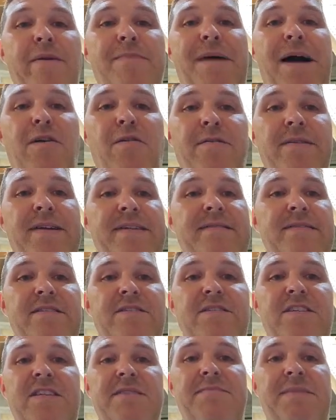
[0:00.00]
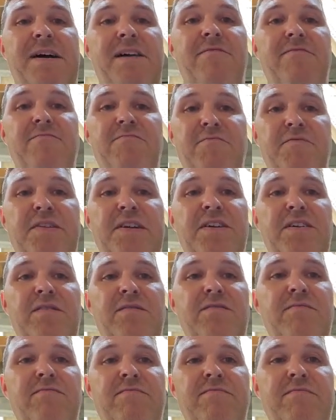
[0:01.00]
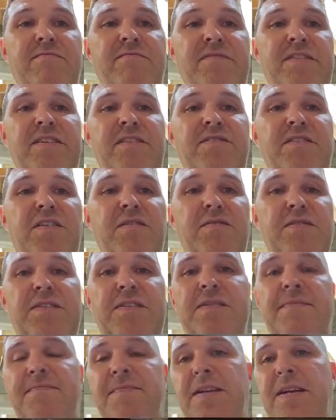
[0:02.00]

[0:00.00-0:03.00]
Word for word: we power it. It's just about real, real use.